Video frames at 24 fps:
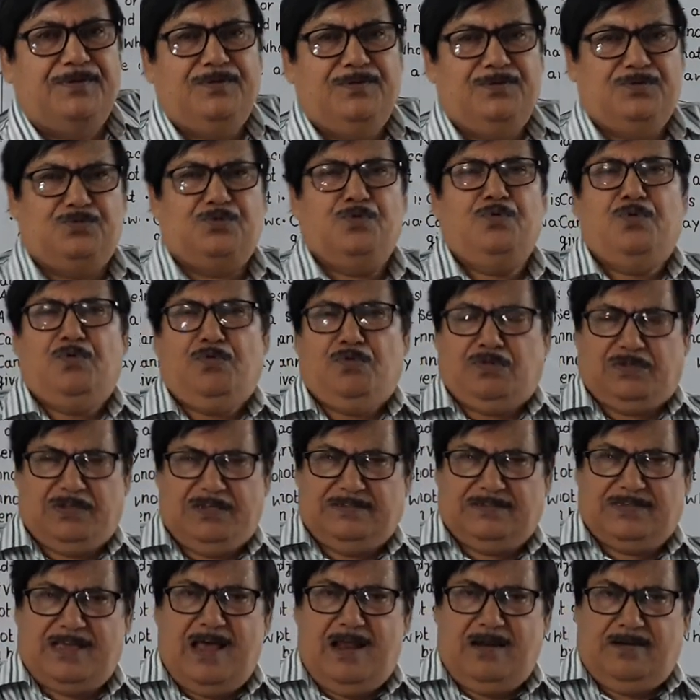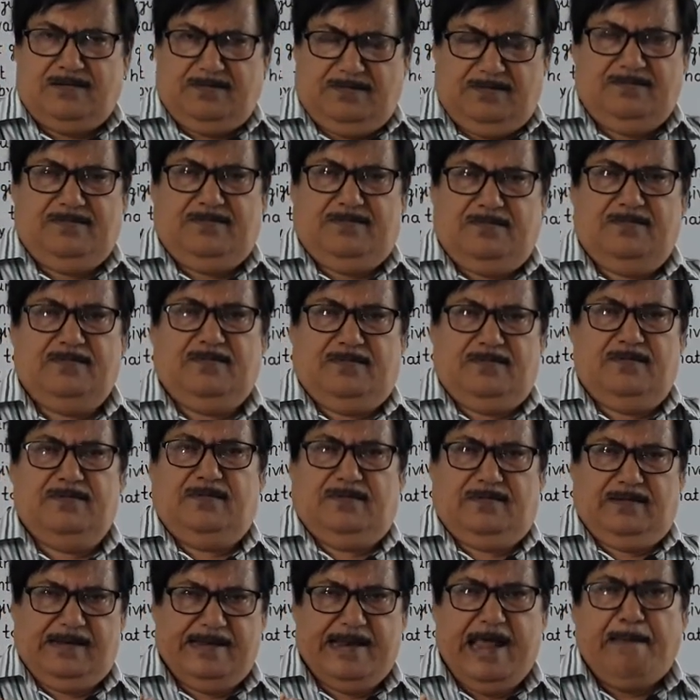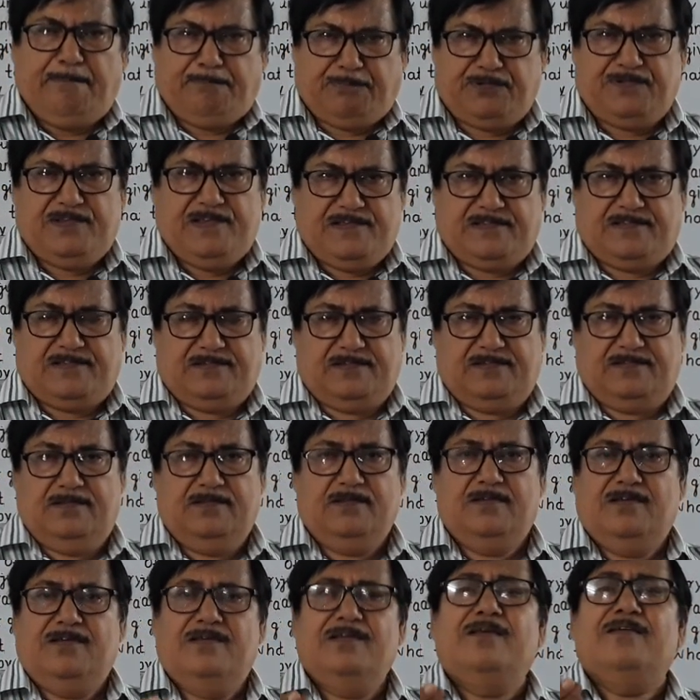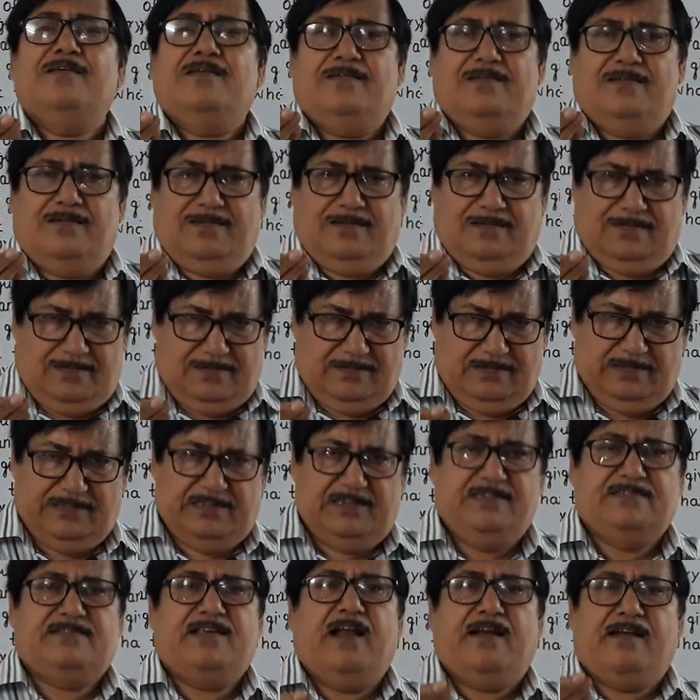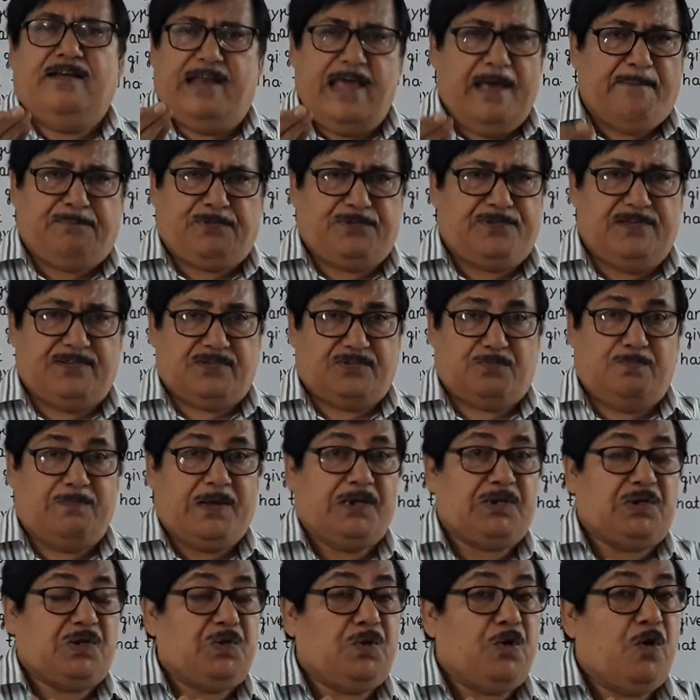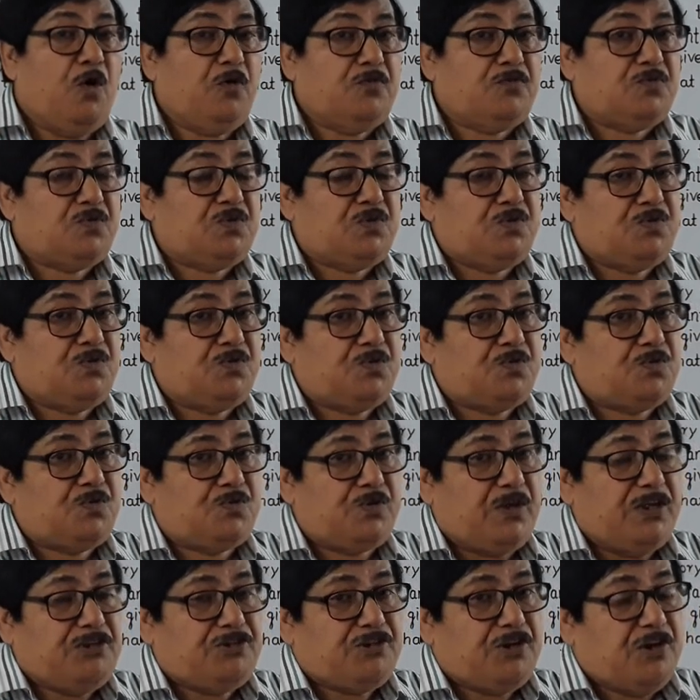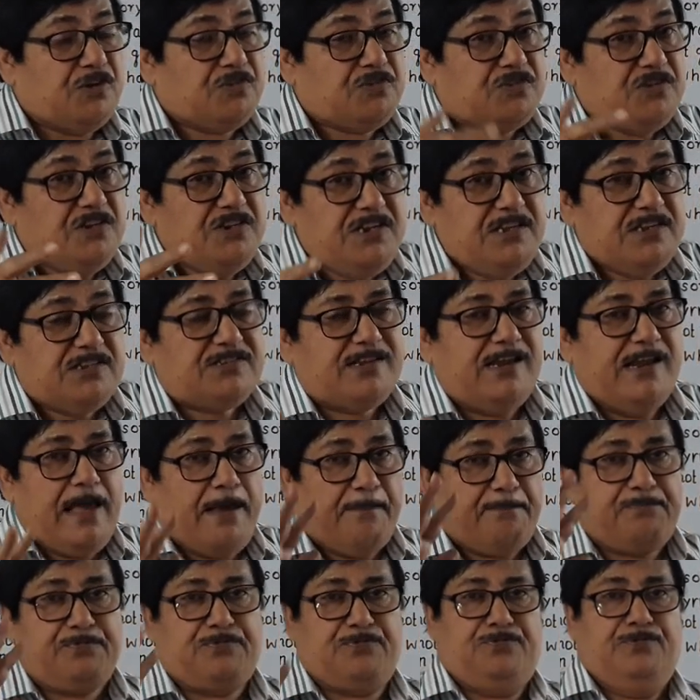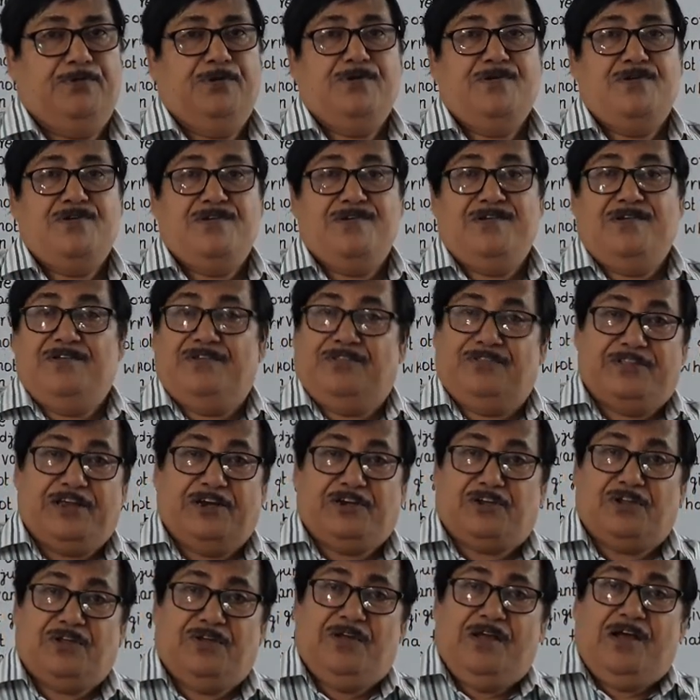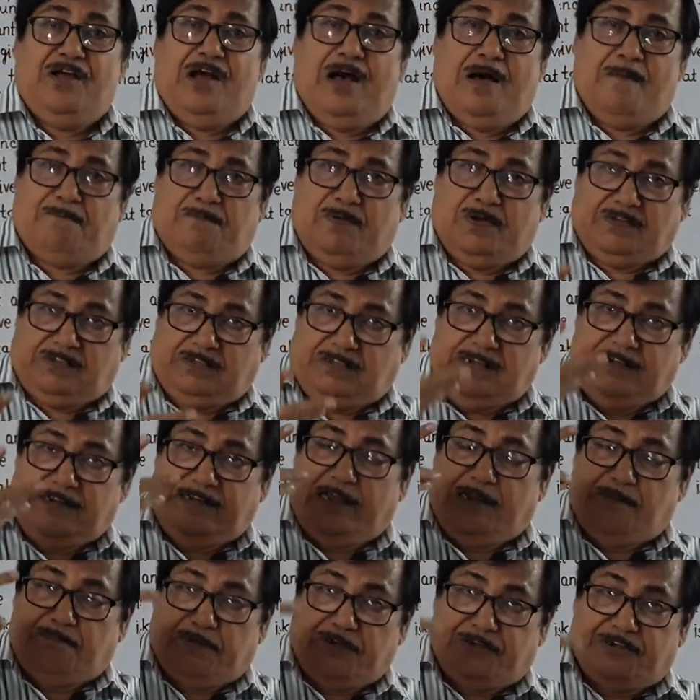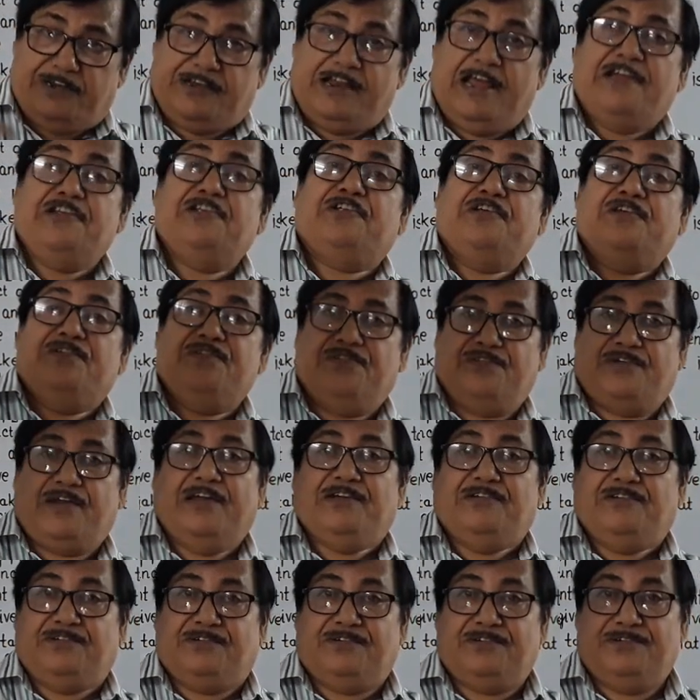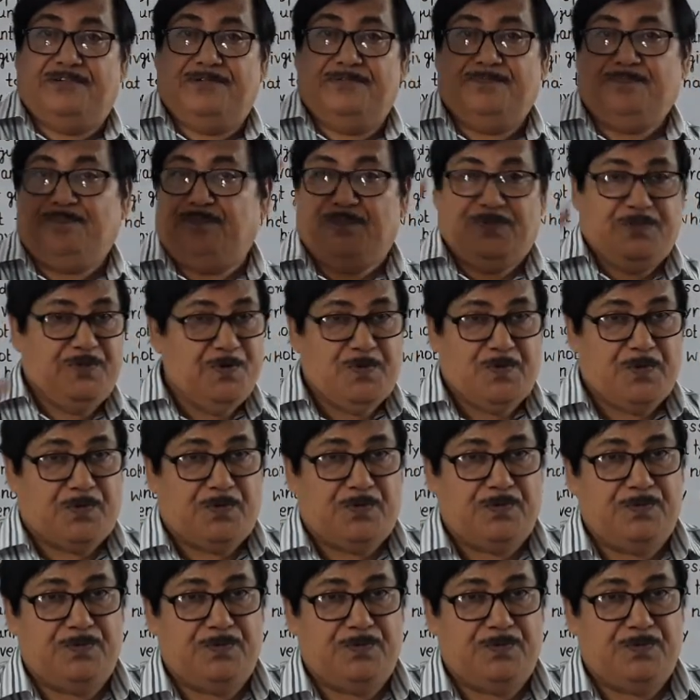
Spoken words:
So these are lapses. These are lapses, but not such a serious lapse that a person can be denied his right. No.